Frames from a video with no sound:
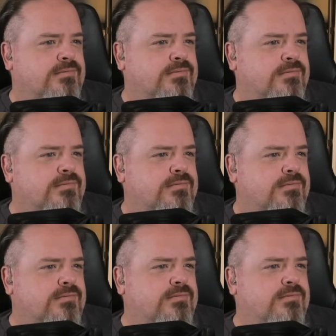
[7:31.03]

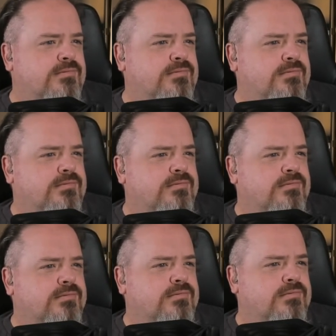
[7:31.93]

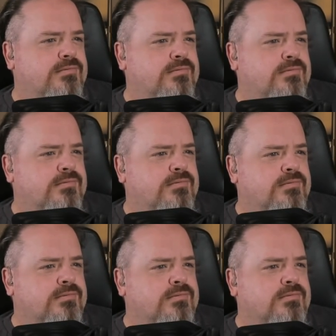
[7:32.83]

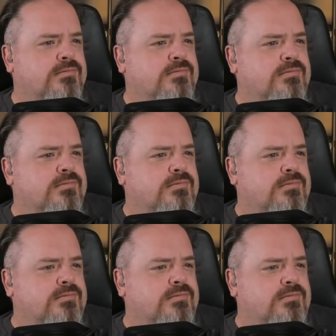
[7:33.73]

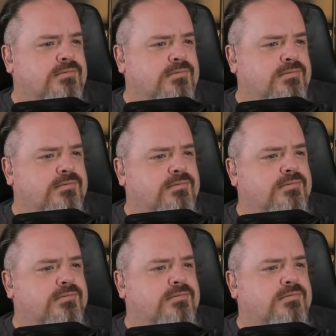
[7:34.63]

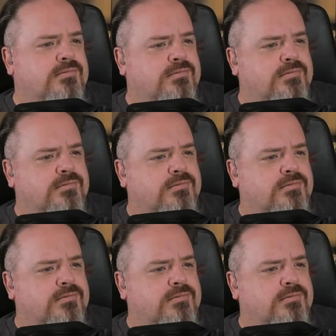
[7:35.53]
This person isn't speaking.